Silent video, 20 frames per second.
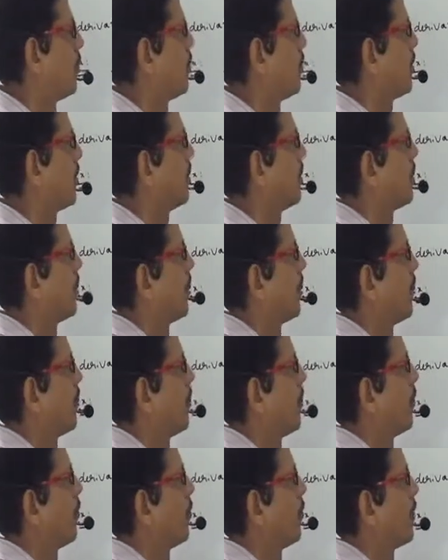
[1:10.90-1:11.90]
What is the
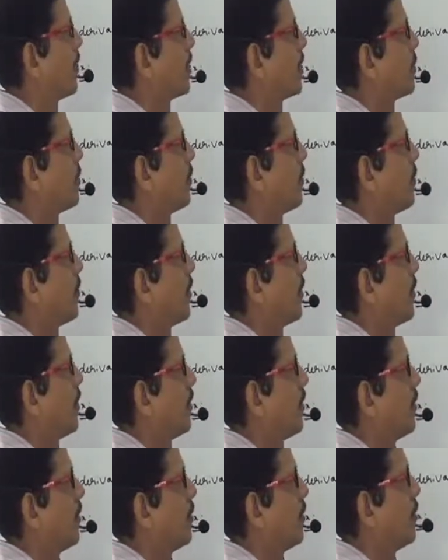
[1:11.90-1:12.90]
derivative of x power
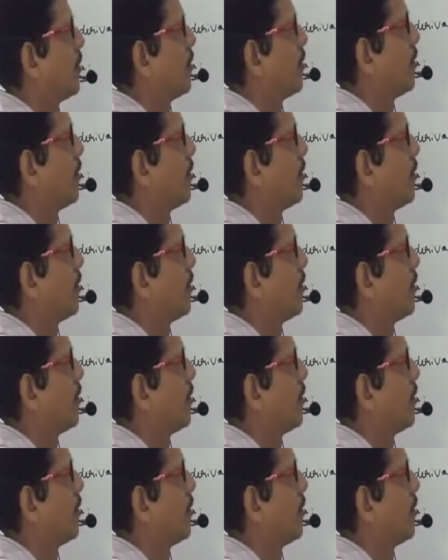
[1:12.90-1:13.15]
n?